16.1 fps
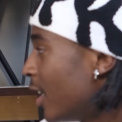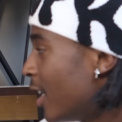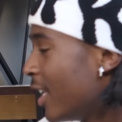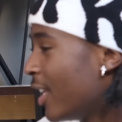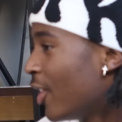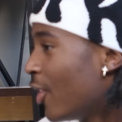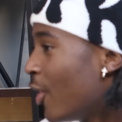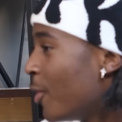
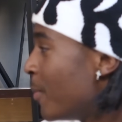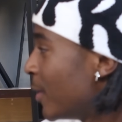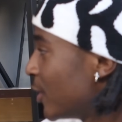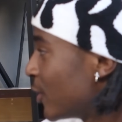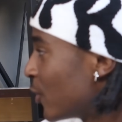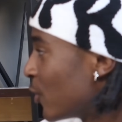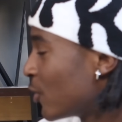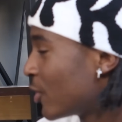And a whole bunch
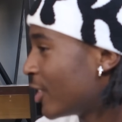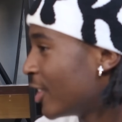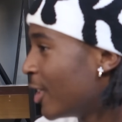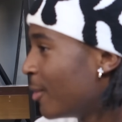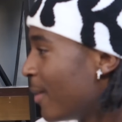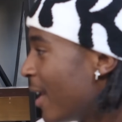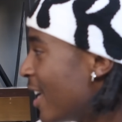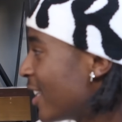of girls slid
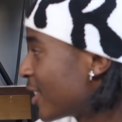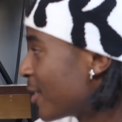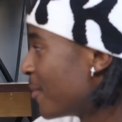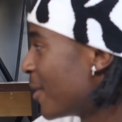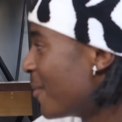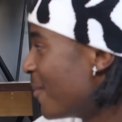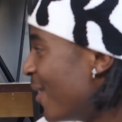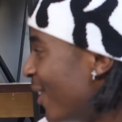up asking
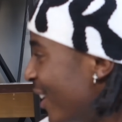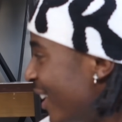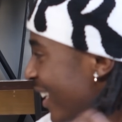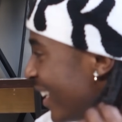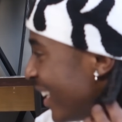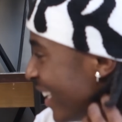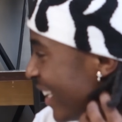me about it.